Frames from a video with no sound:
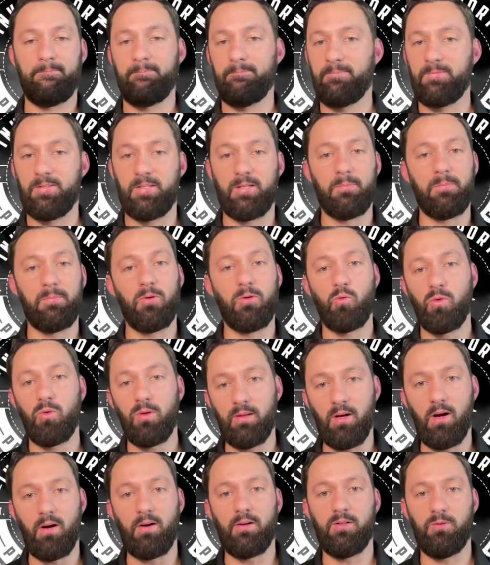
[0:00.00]
it's going to be really
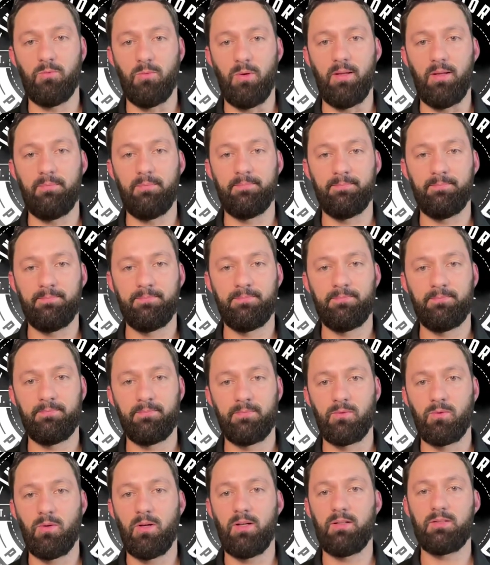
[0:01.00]
hard to win,
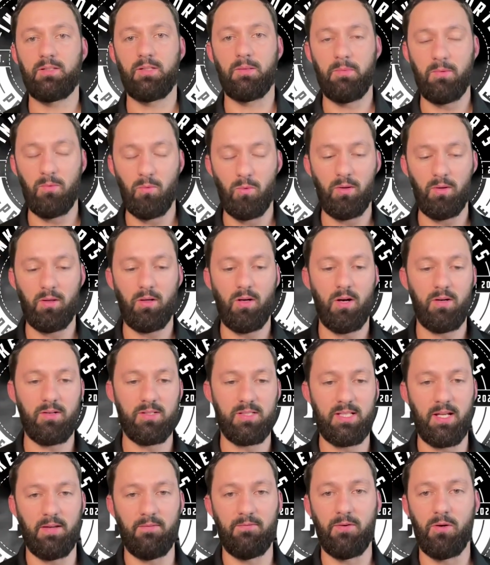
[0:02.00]
right? It's going to be really hard to
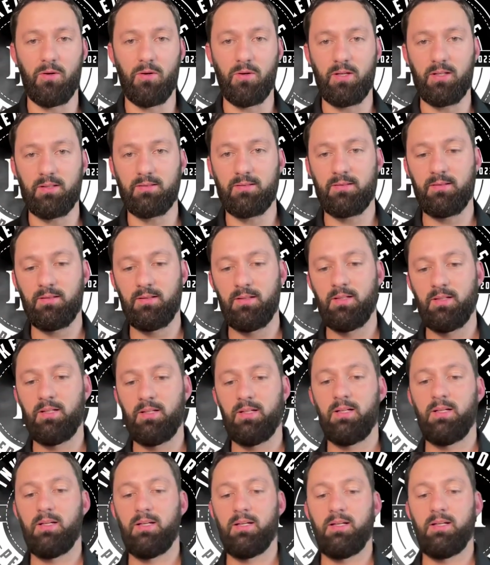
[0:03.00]
stay focused
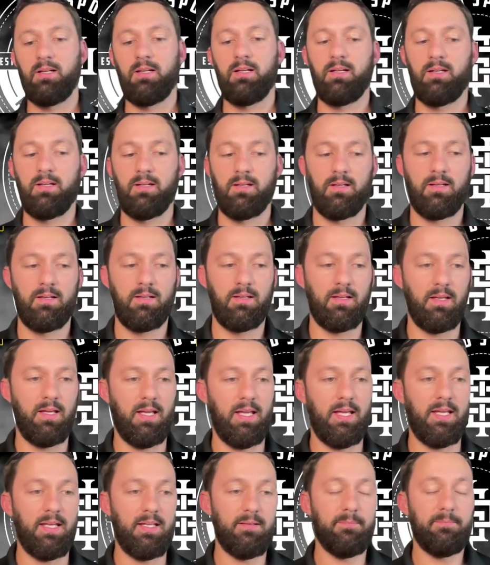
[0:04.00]

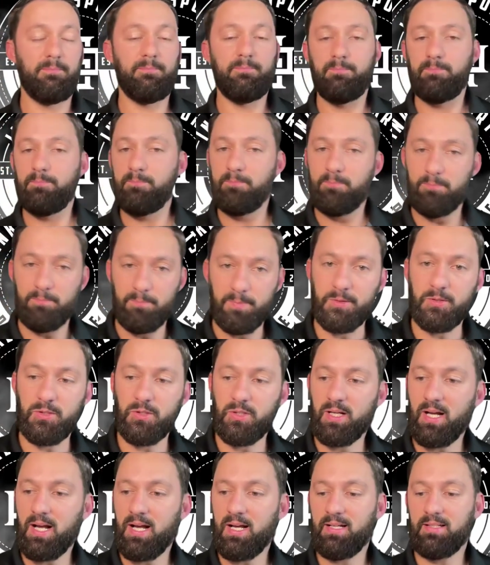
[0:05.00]
and put your
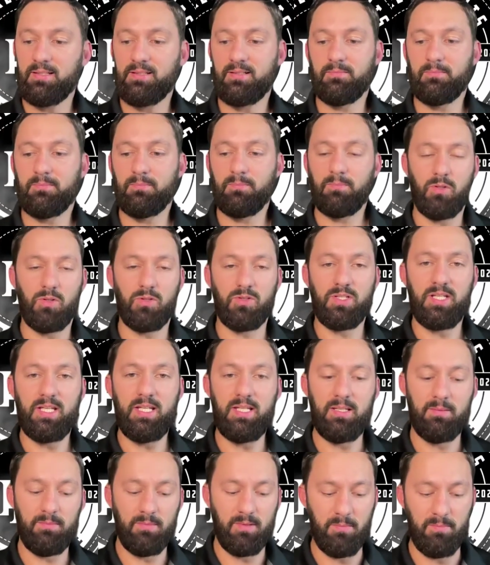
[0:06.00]
guys, your
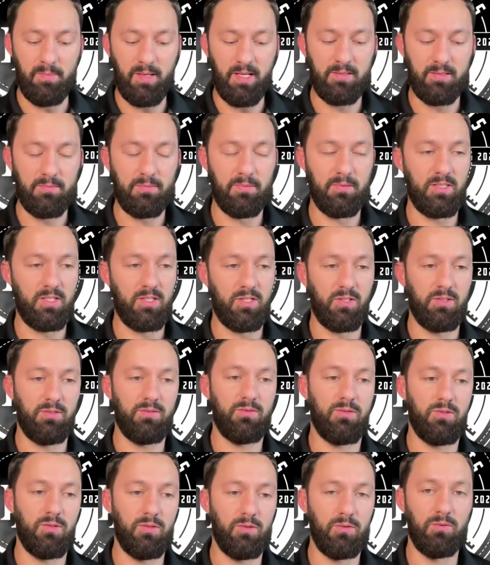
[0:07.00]
team in the best
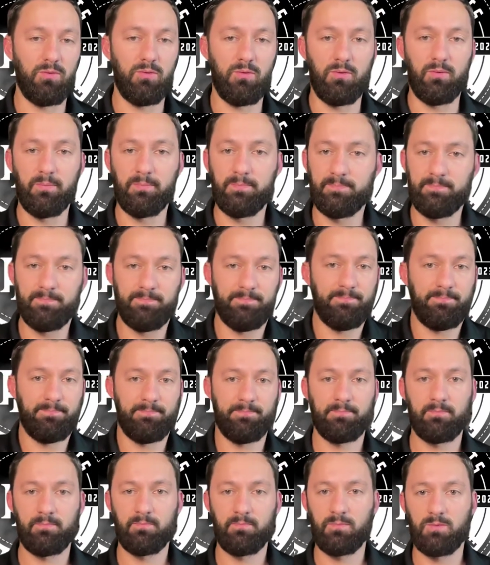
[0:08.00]
position to
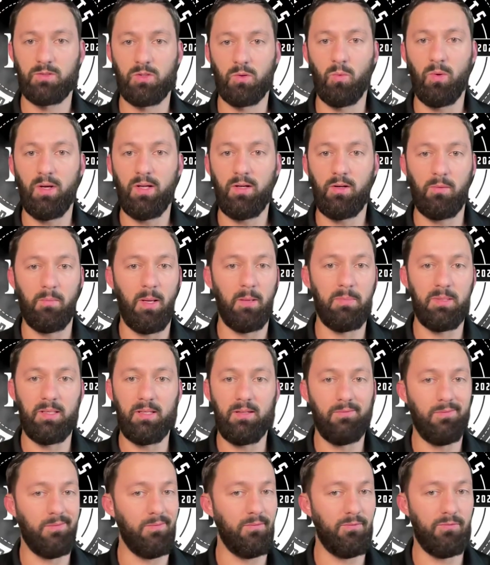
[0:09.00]
win or maybe
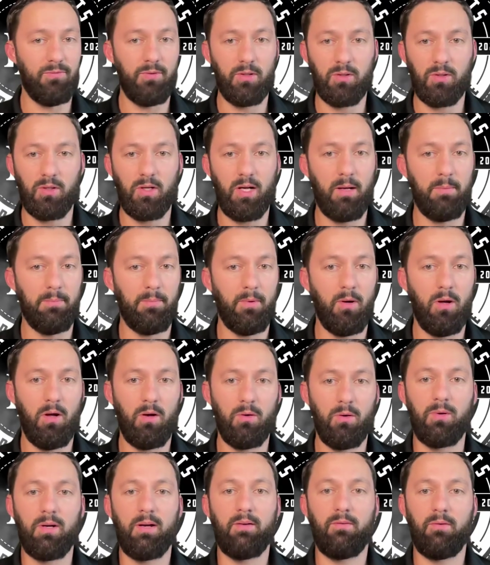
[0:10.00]
even field a ground ball or
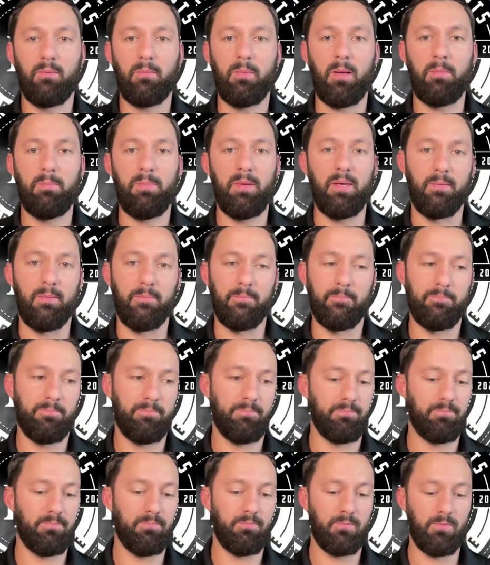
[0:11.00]
whatever it might be,
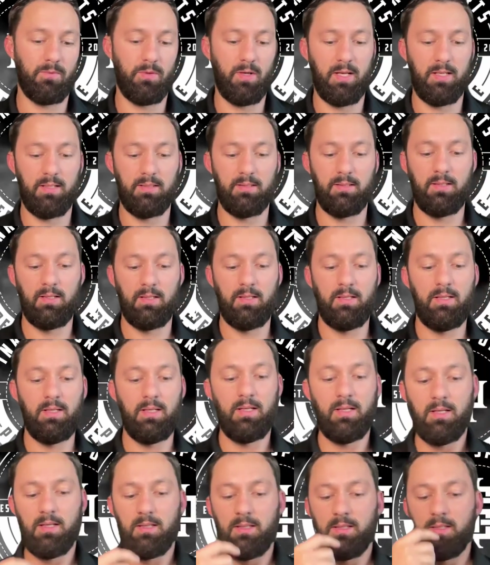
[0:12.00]
right?
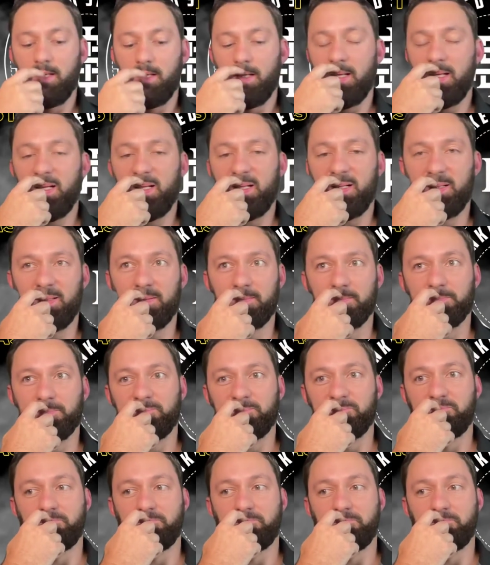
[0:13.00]
Um,